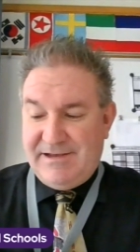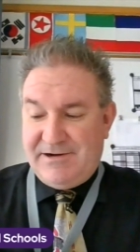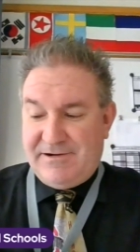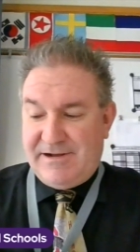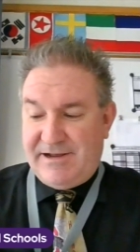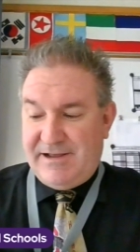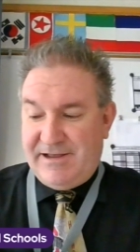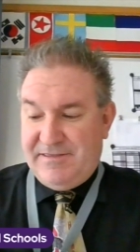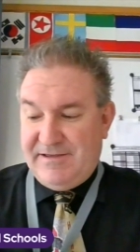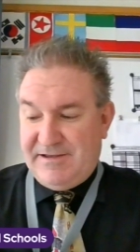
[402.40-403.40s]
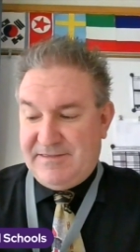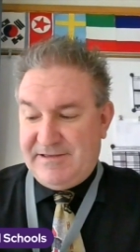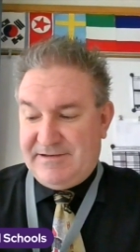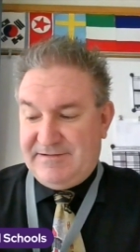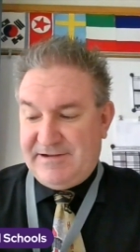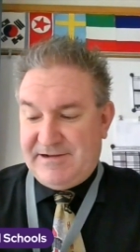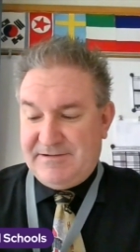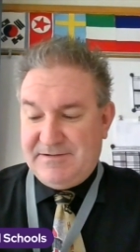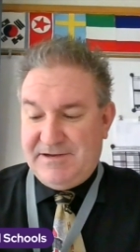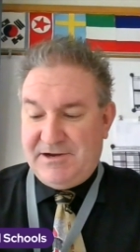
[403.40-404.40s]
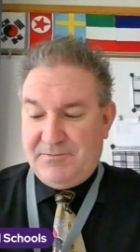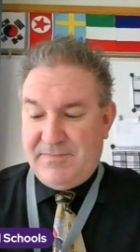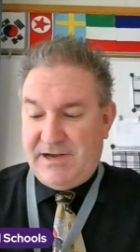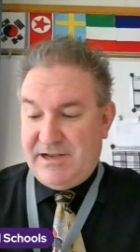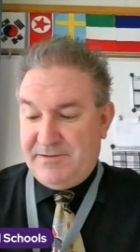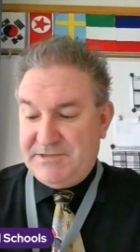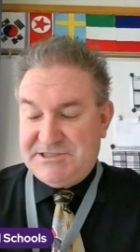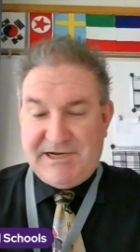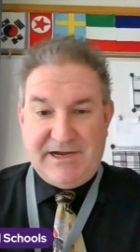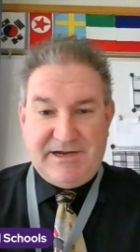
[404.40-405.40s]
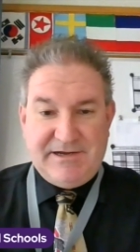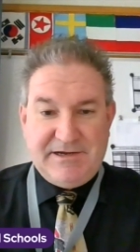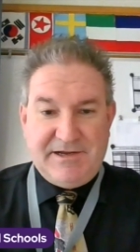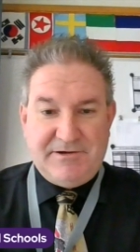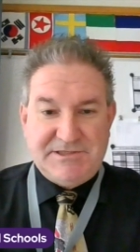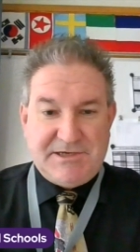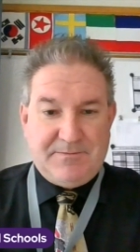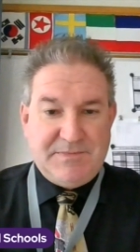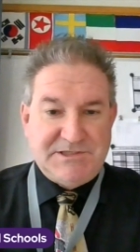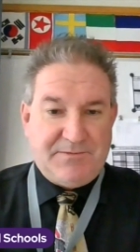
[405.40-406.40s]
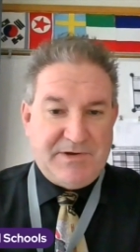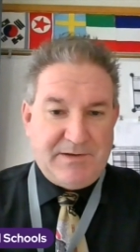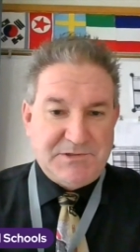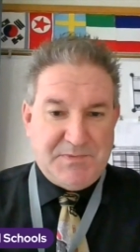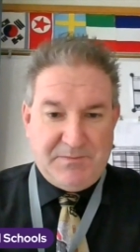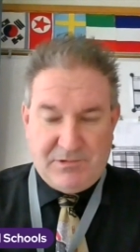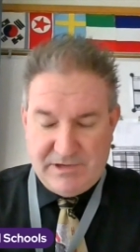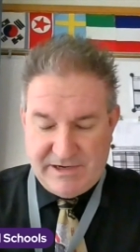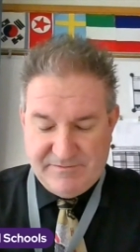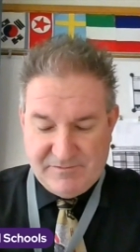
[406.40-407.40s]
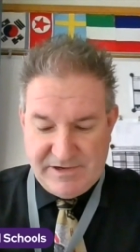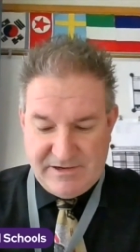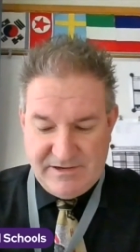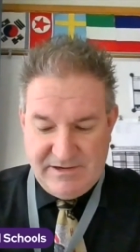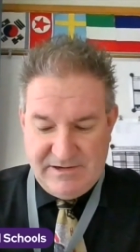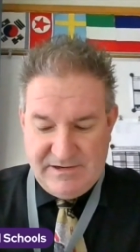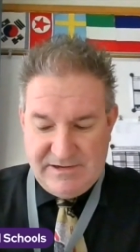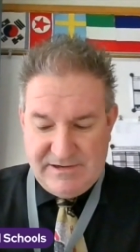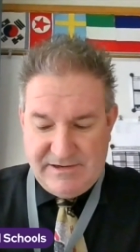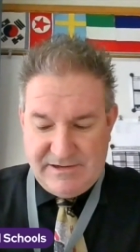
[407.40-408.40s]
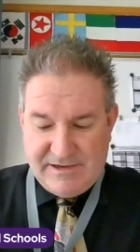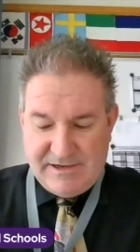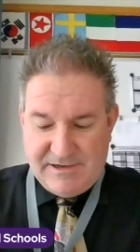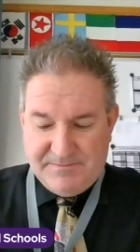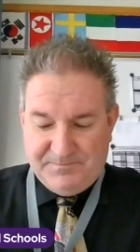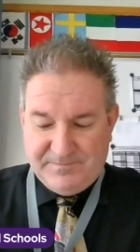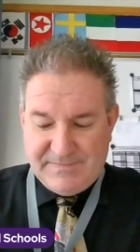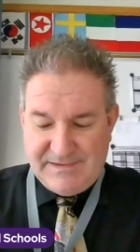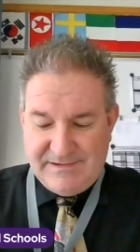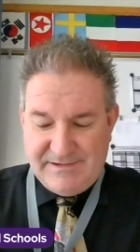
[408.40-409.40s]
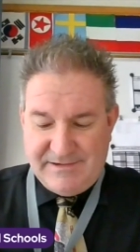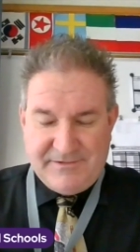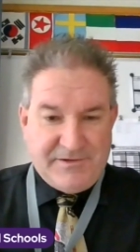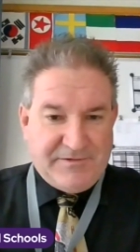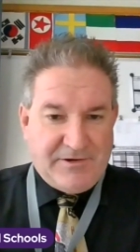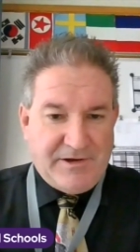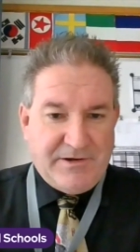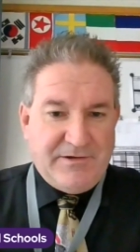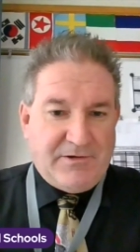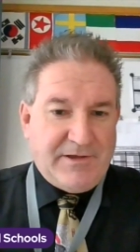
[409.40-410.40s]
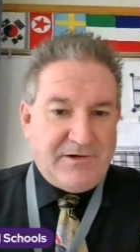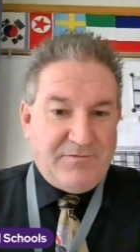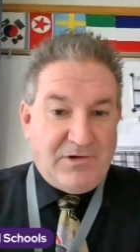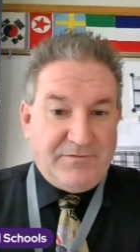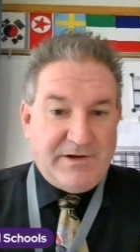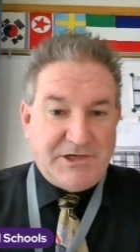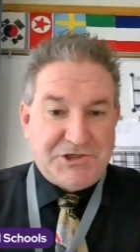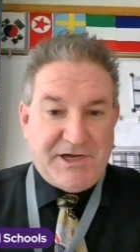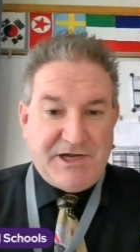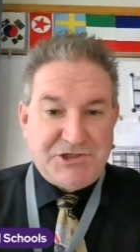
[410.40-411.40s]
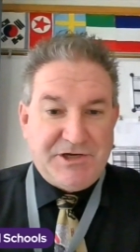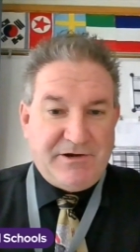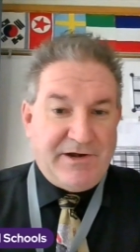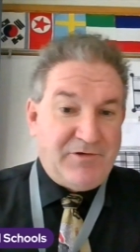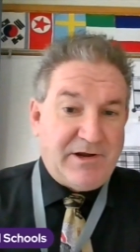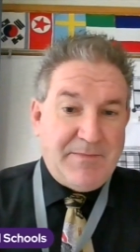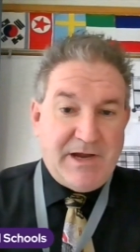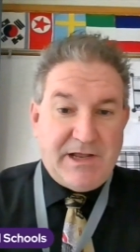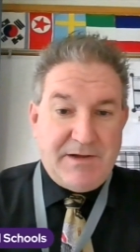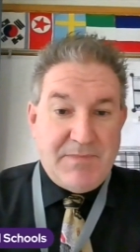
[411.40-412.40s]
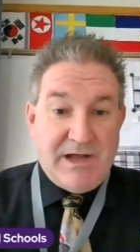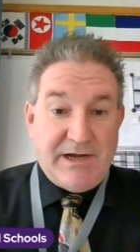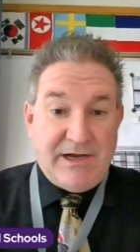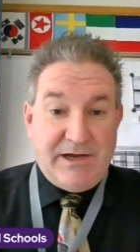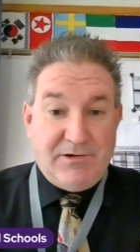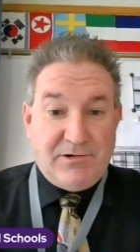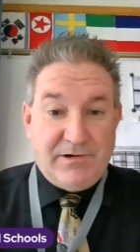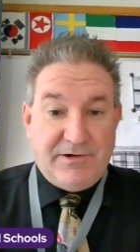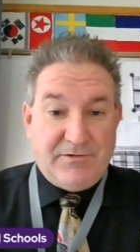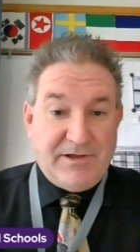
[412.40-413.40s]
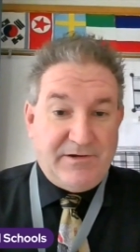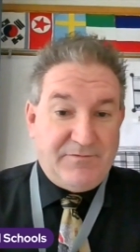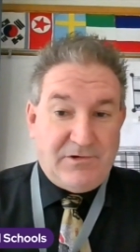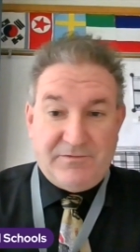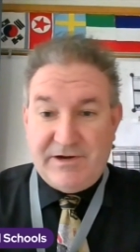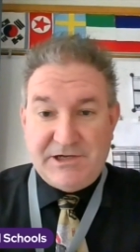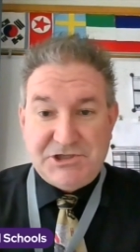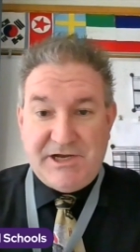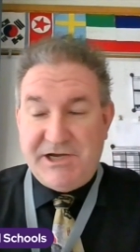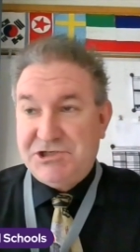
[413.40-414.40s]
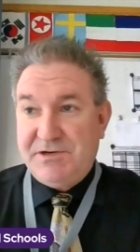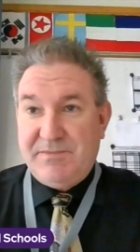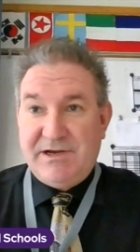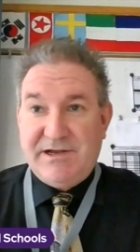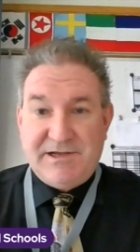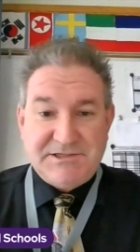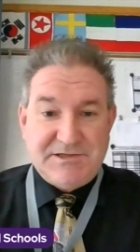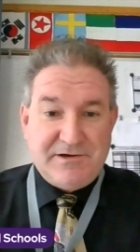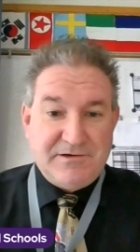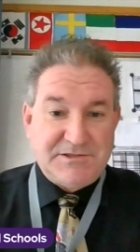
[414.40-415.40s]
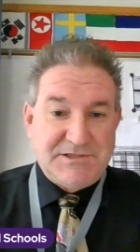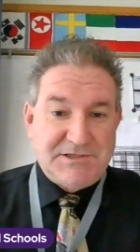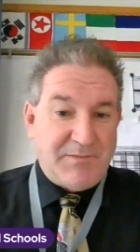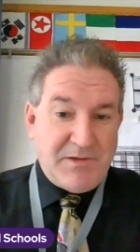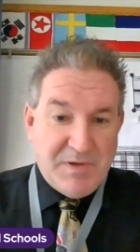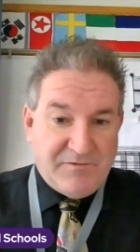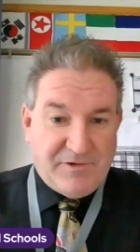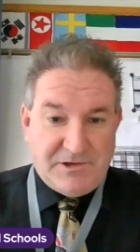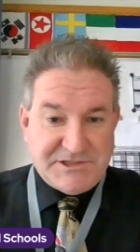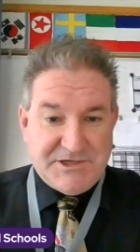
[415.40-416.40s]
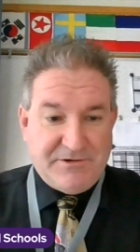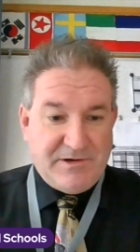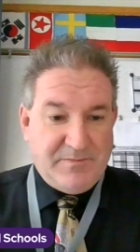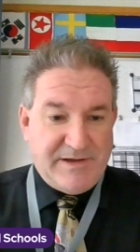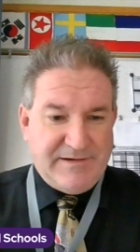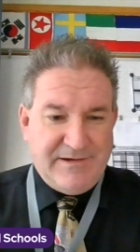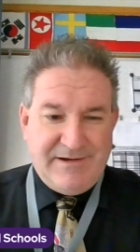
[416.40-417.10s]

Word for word: you know I, I think that uh, you know making a mistake, you know some sometimes people have where um, you know they'll tell you don't get involved in education you're never going to make any money or don't get involved in education because there's so many pitfalls to it but